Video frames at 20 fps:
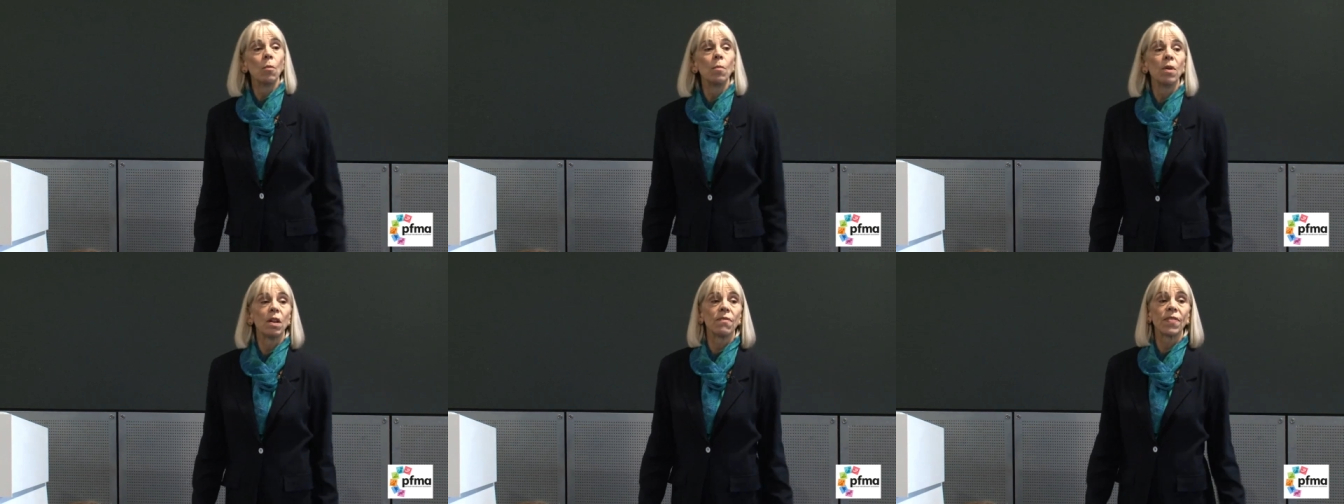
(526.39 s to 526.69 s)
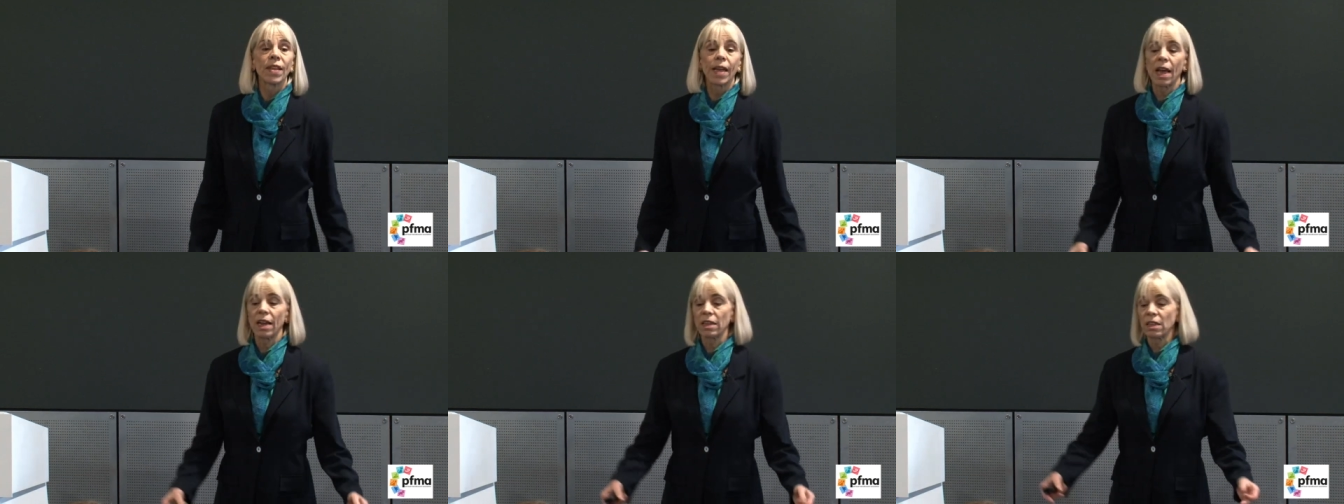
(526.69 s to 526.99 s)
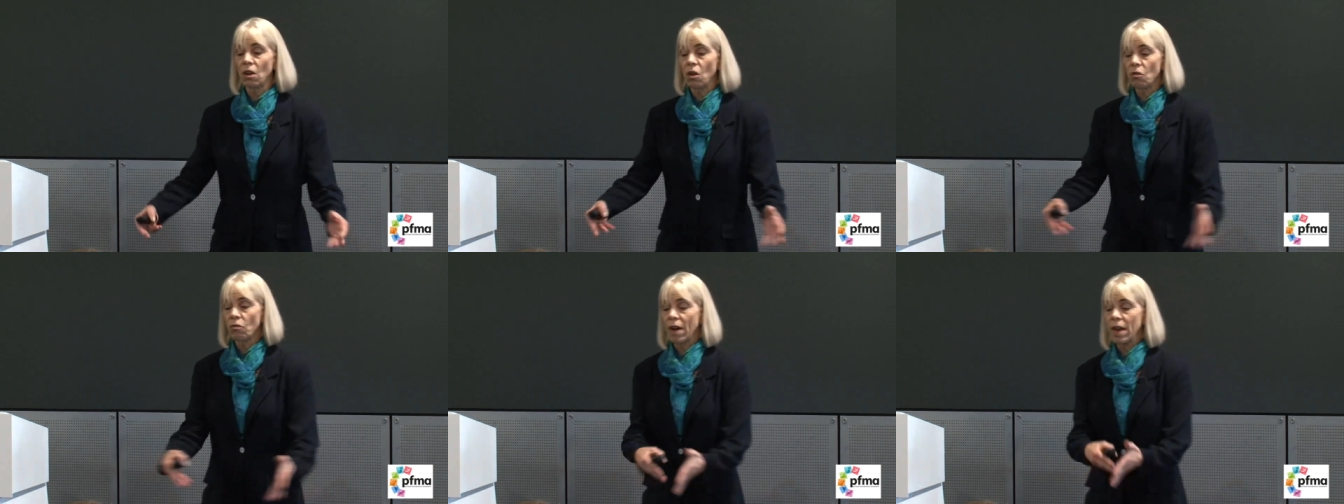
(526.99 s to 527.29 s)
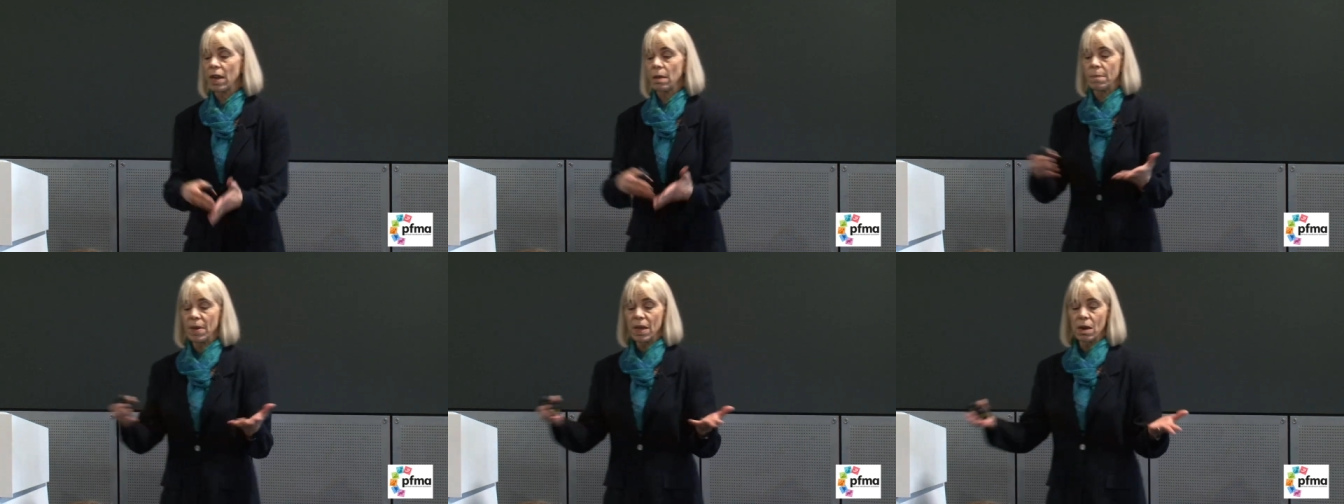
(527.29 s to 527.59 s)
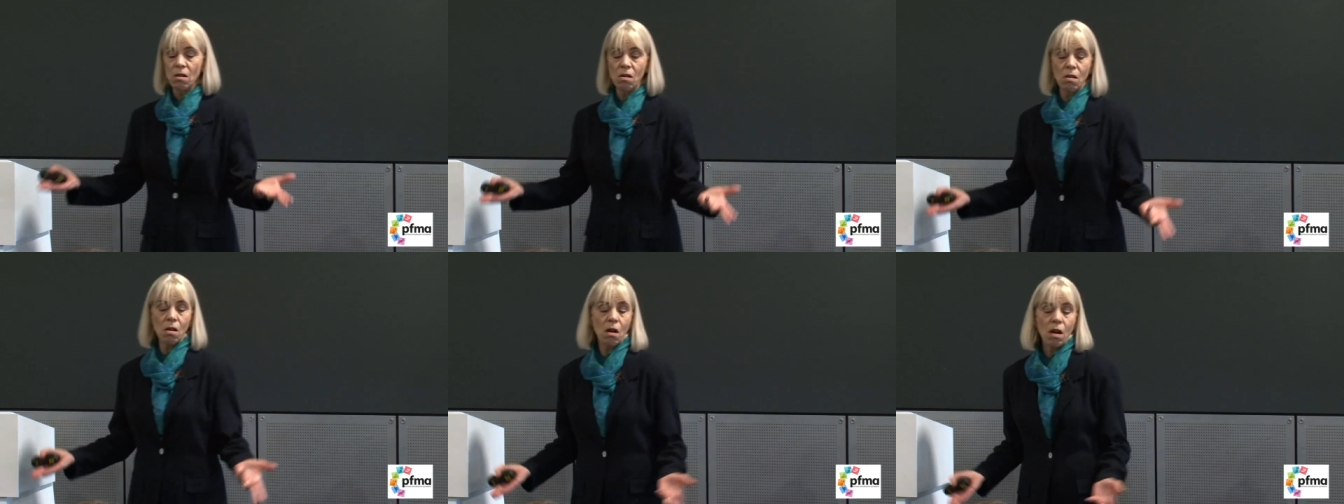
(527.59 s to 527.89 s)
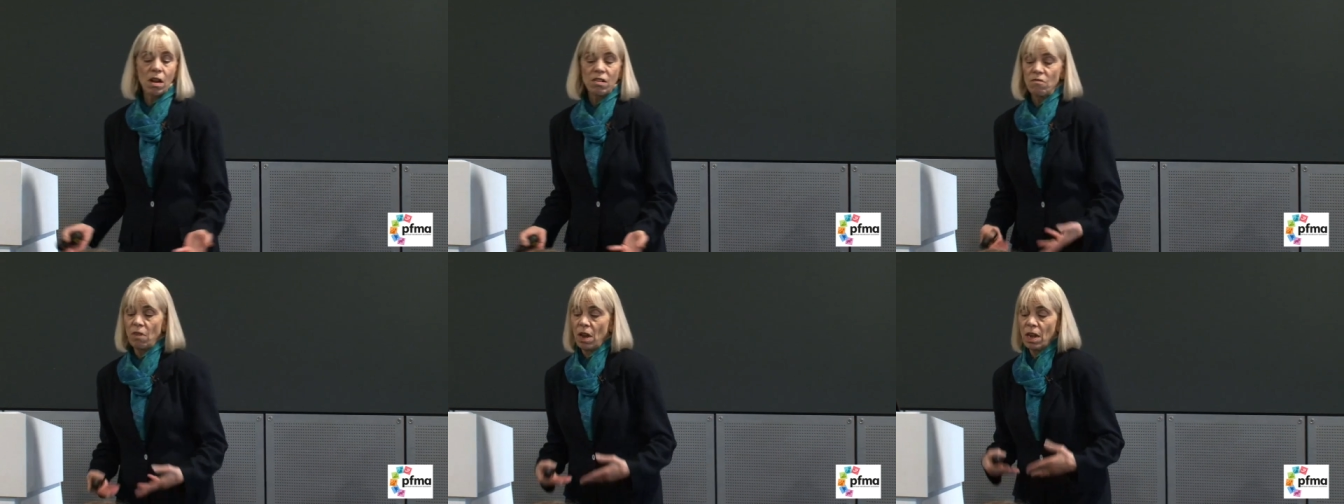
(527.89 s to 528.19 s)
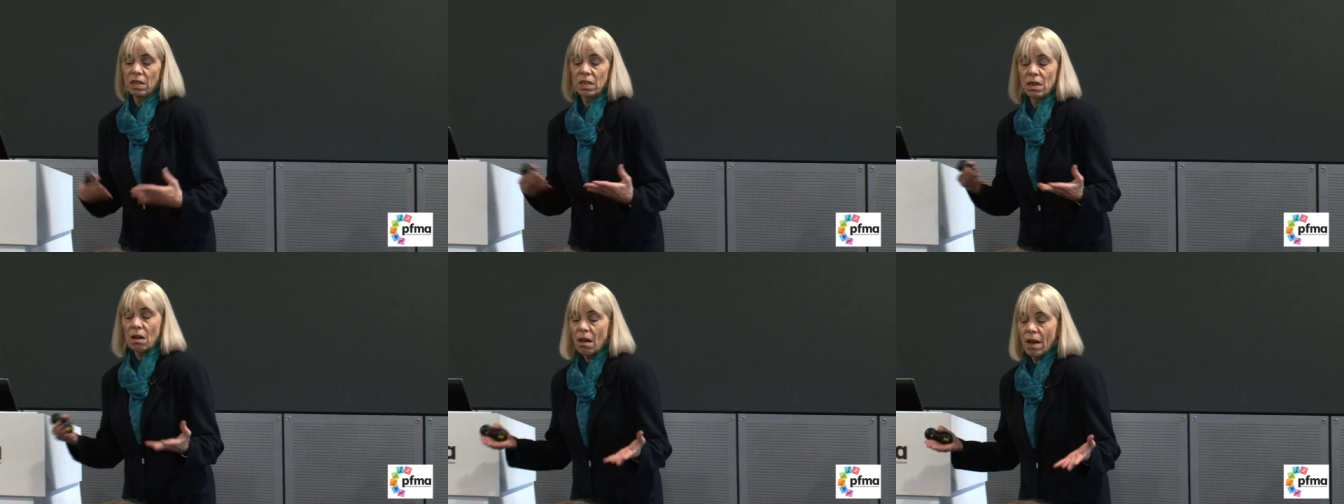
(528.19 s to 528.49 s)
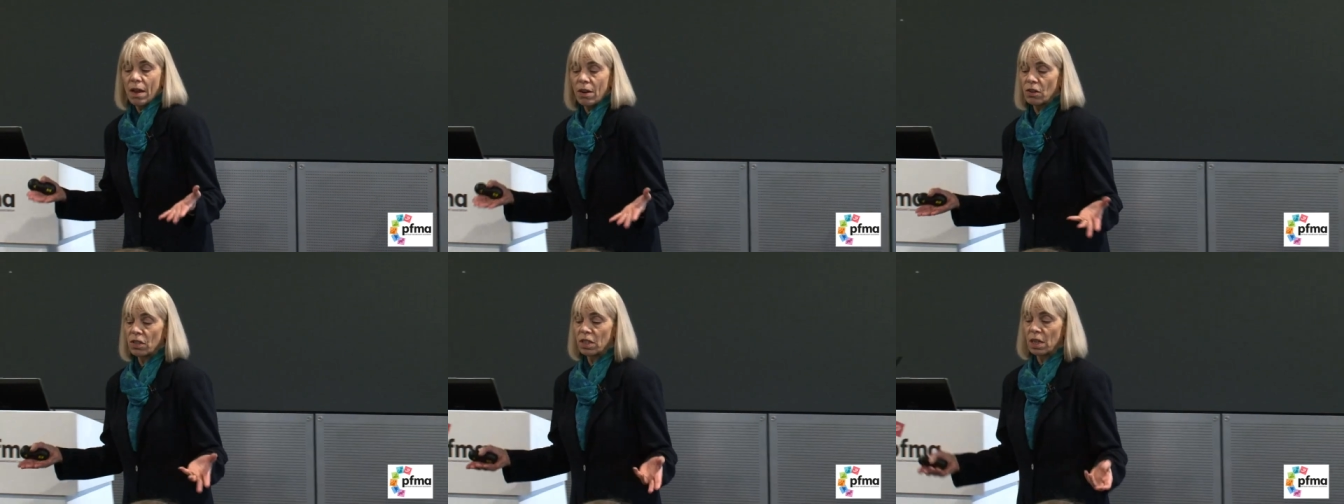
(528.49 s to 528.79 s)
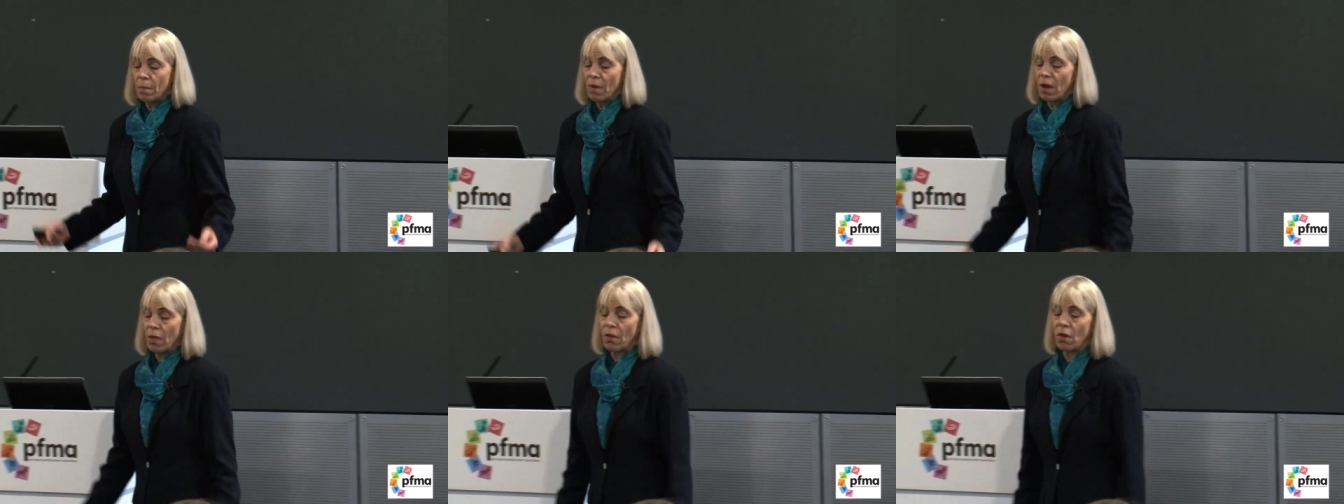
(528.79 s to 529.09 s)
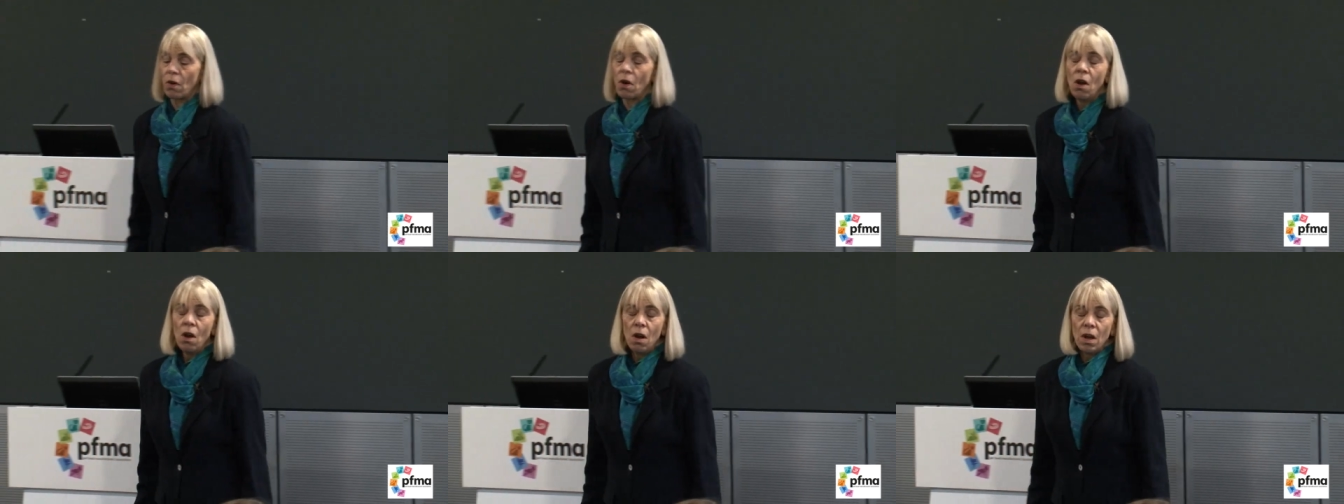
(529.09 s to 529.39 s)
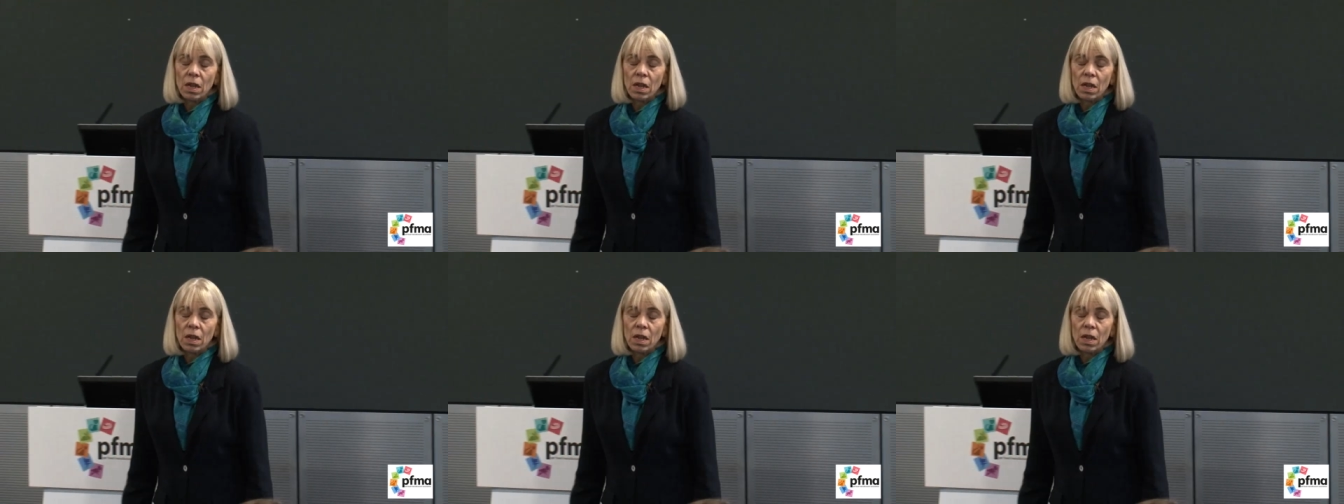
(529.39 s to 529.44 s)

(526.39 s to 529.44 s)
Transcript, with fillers: but if the cat's already been on a hydrolyzed diet or some other